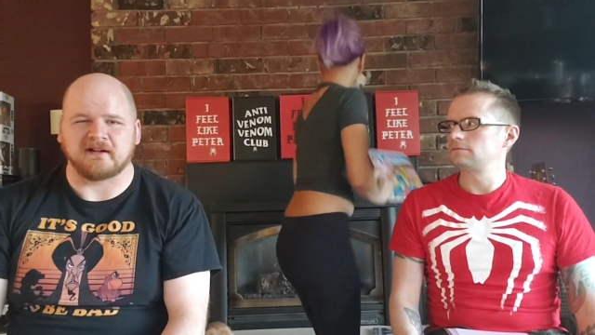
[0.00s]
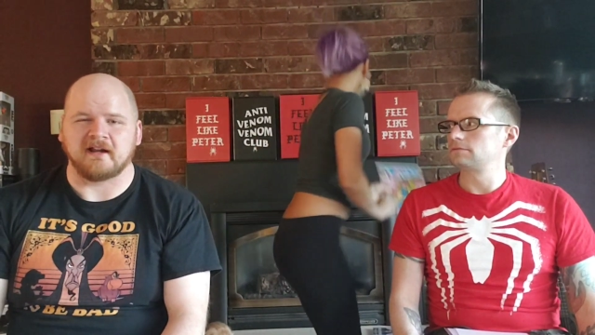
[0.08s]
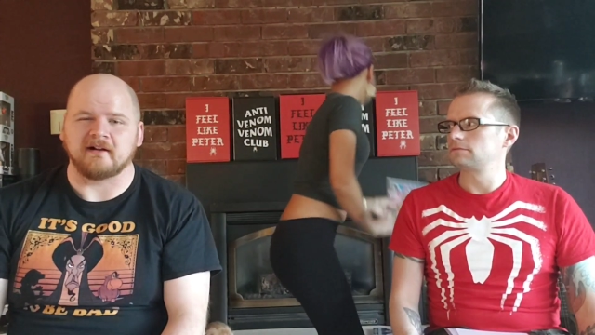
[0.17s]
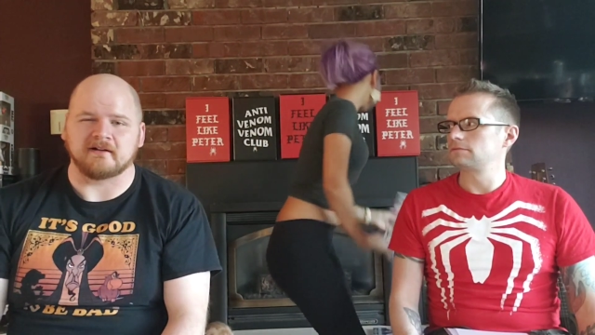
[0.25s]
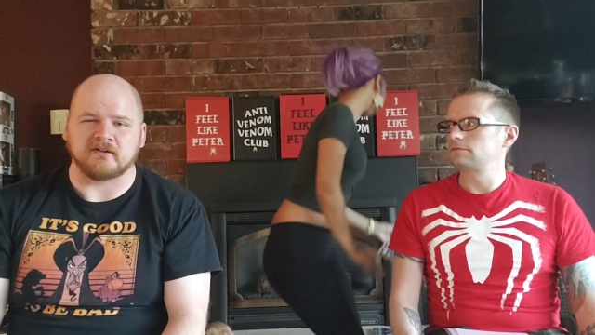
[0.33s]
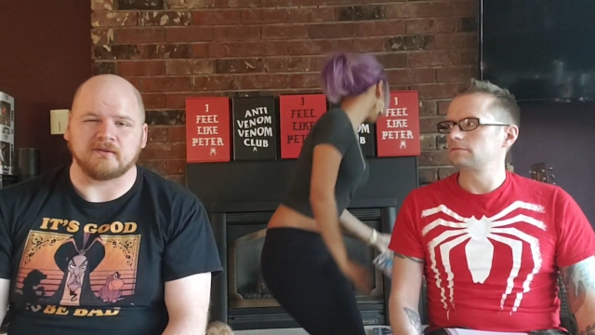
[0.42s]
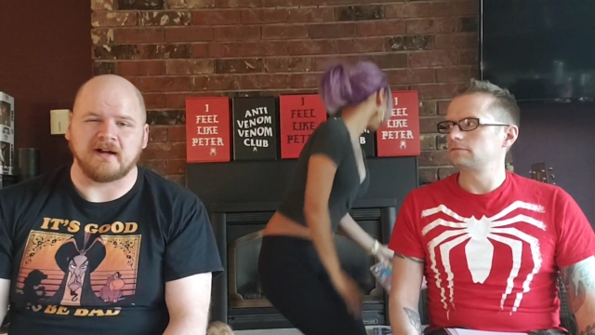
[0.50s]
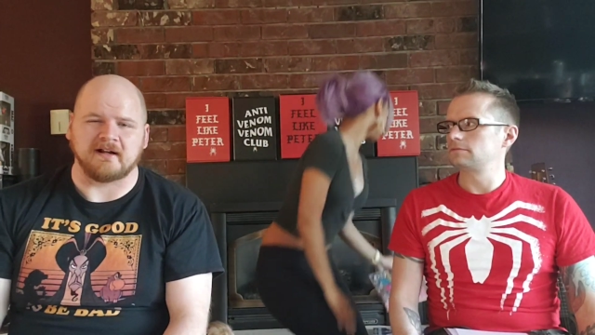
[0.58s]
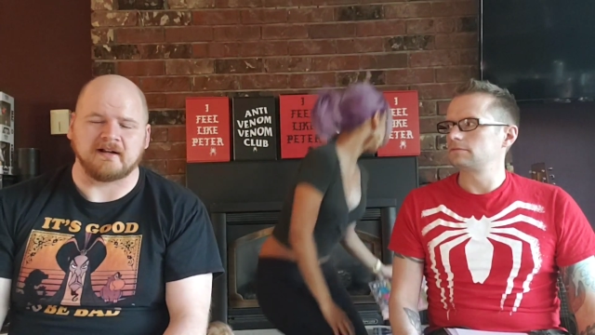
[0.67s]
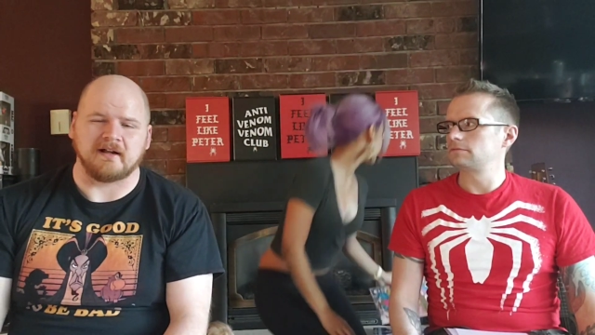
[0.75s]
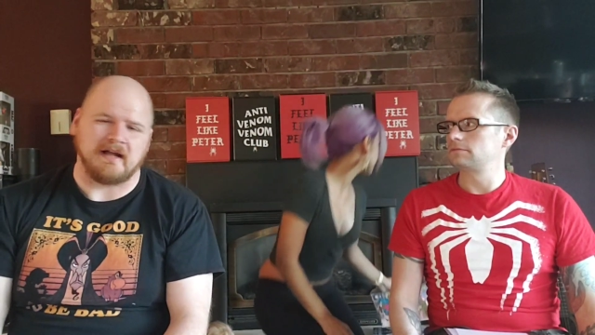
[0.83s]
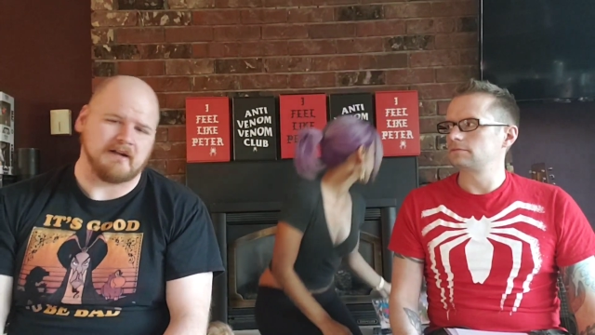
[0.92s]
Speaker 1: character right
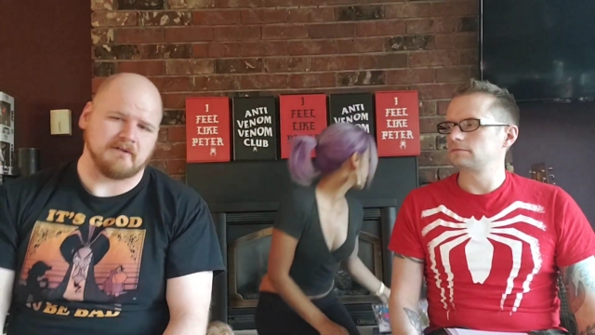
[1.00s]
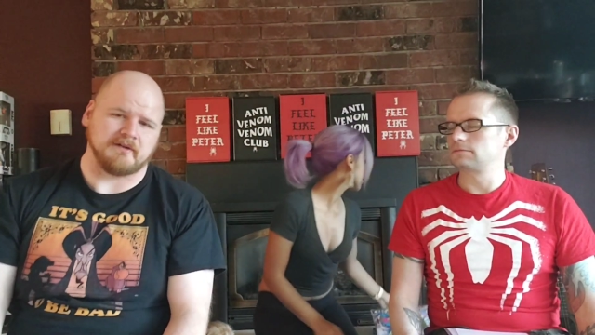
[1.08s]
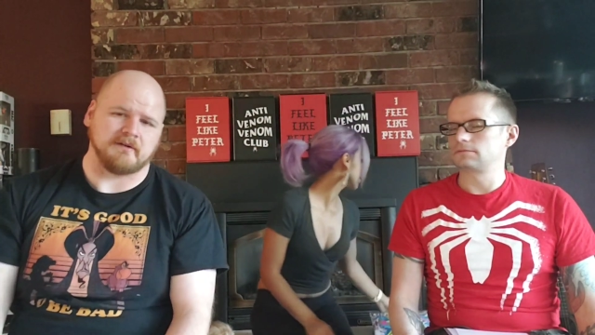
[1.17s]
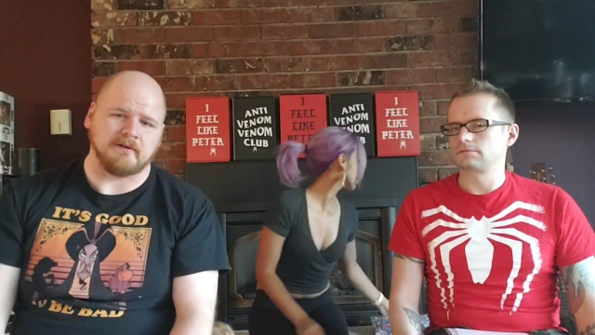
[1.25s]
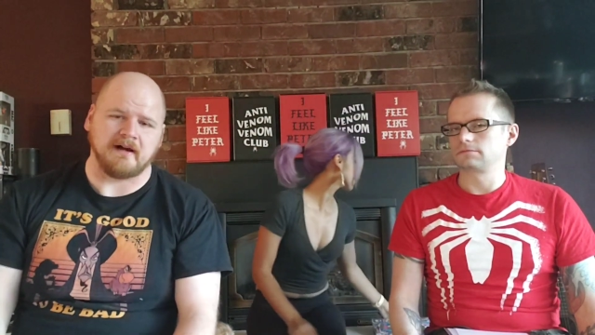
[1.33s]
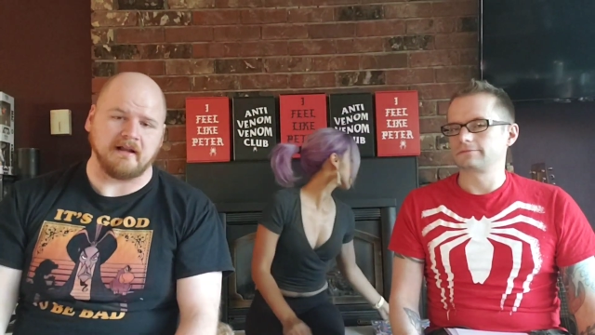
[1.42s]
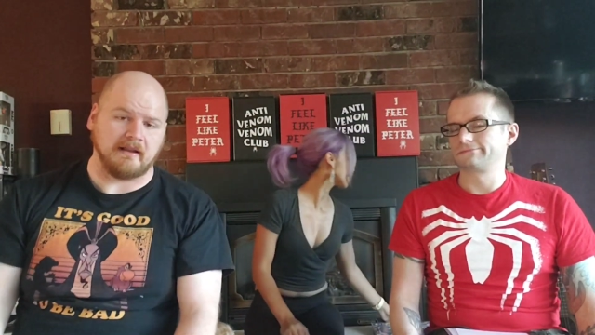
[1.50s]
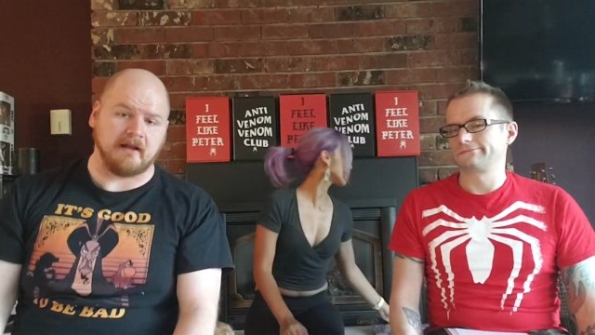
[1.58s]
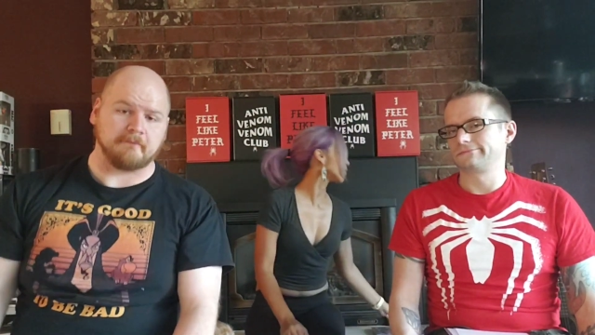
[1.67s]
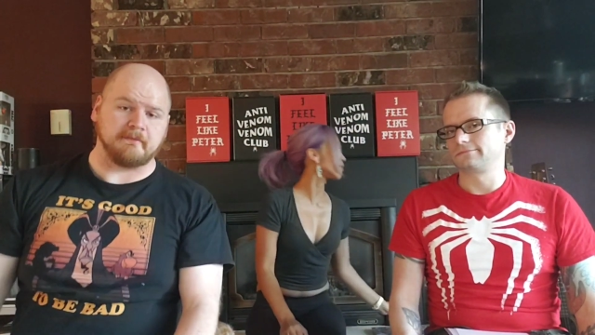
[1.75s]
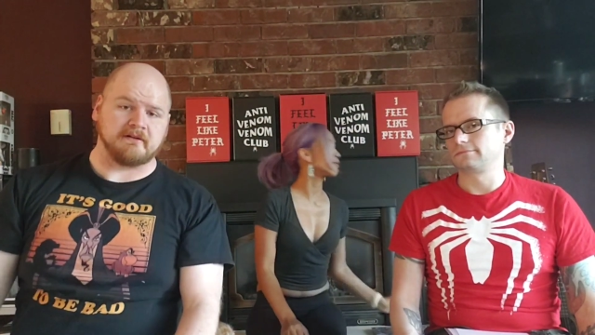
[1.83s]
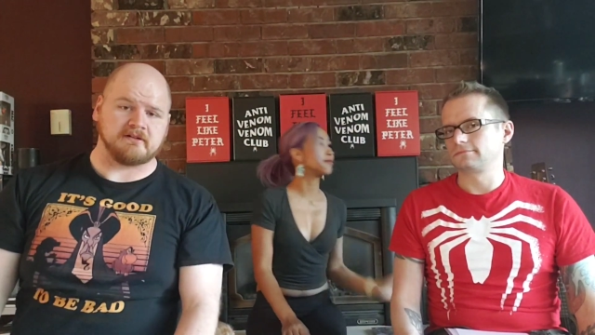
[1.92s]
now. I don't know why I
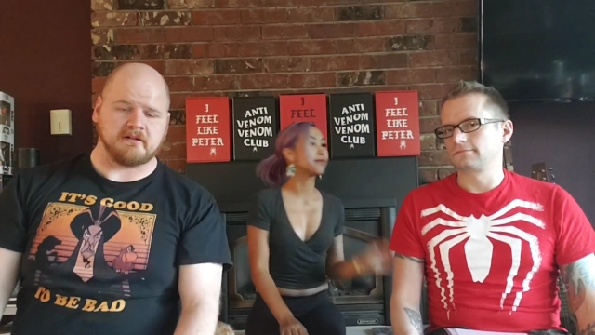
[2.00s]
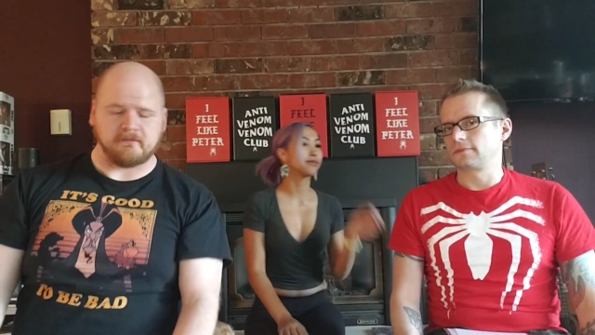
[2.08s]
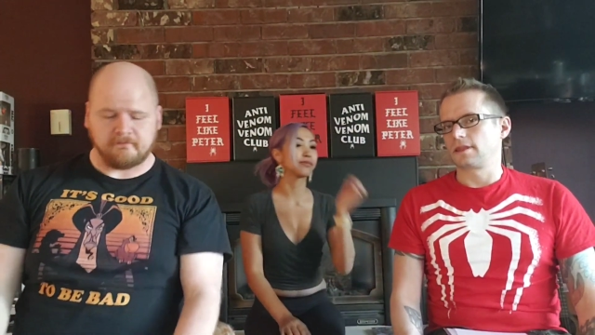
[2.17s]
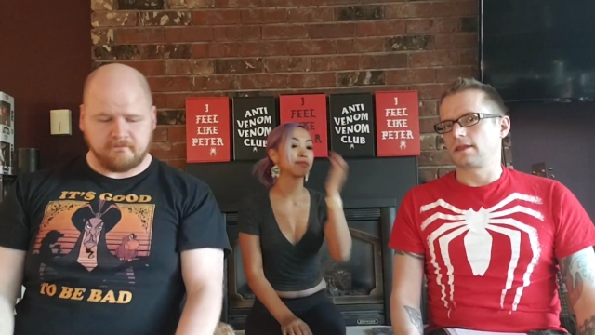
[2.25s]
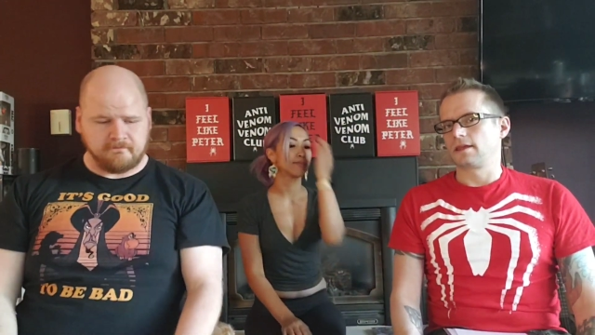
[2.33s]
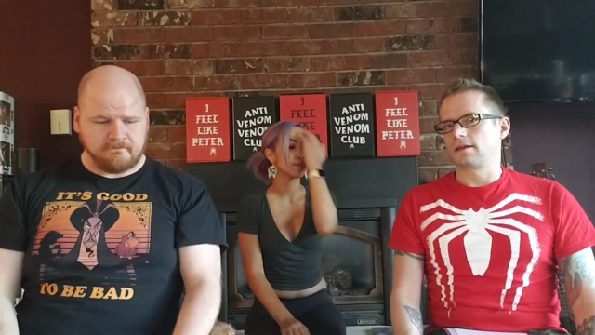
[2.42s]
like Bishop.